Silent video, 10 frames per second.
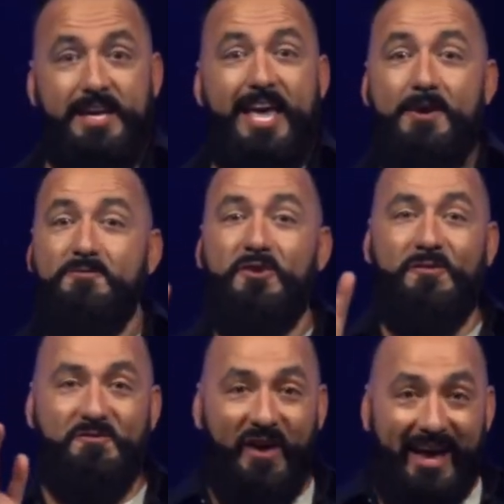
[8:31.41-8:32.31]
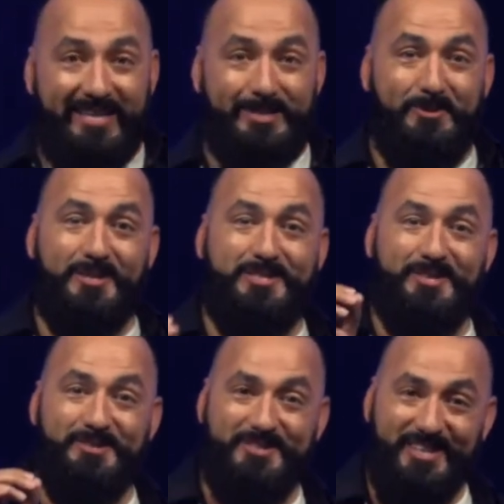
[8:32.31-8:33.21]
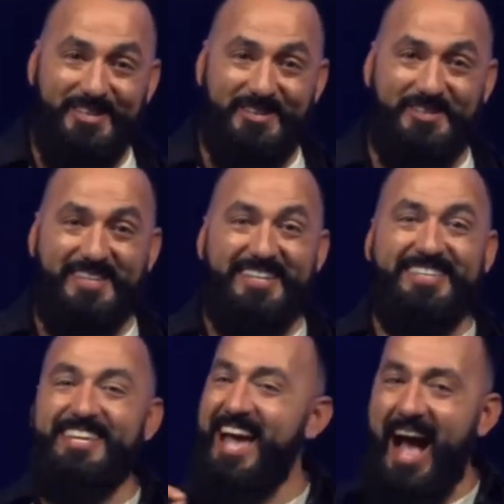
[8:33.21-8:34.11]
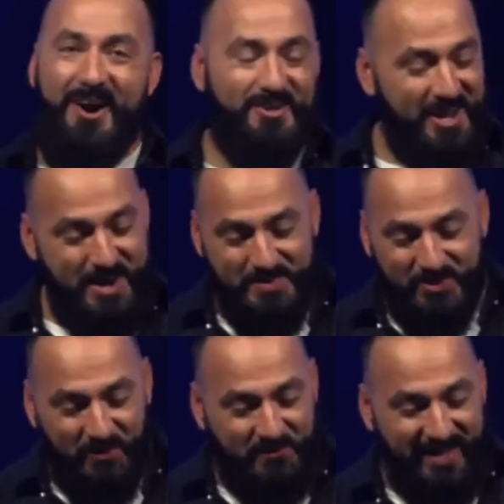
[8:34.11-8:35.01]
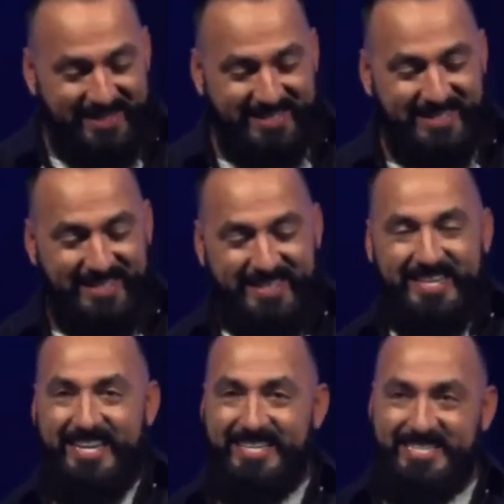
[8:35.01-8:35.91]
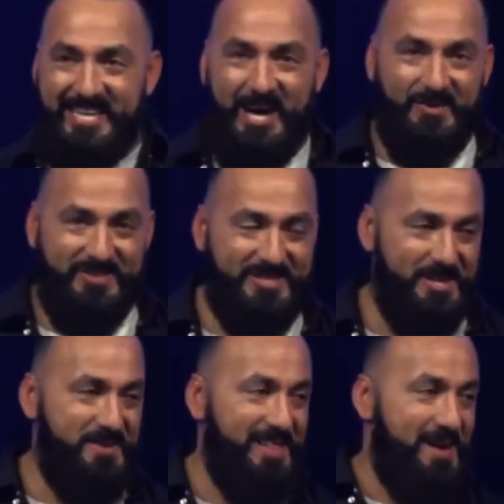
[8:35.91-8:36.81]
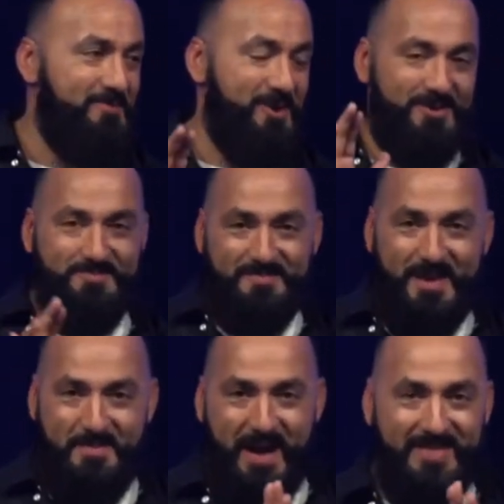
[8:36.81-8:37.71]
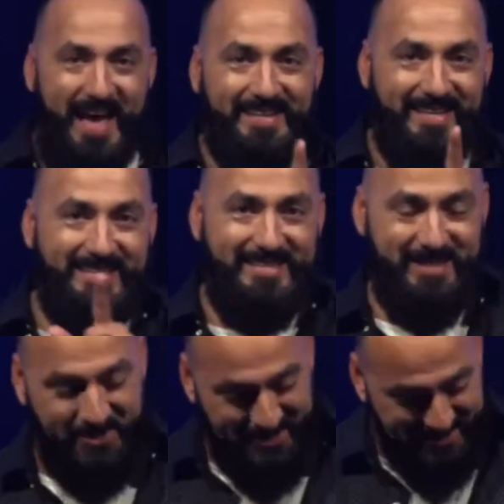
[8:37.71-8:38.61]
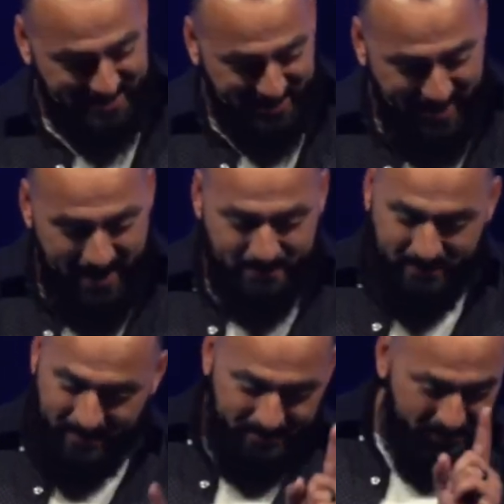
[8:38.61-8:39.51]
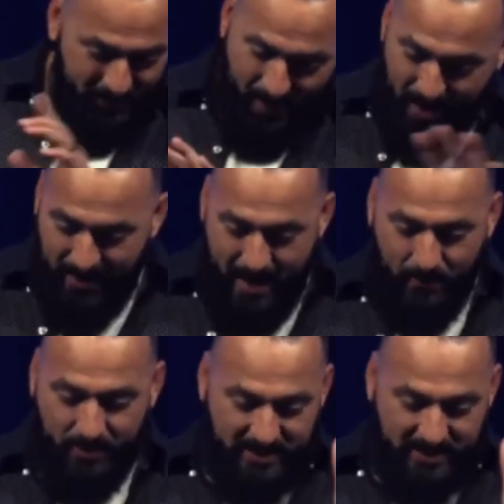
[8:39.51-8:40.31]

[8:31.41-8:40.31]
If you fix what you do, the outcome will fix itself. There's going to be a lot more about that in this series to come. A lot more.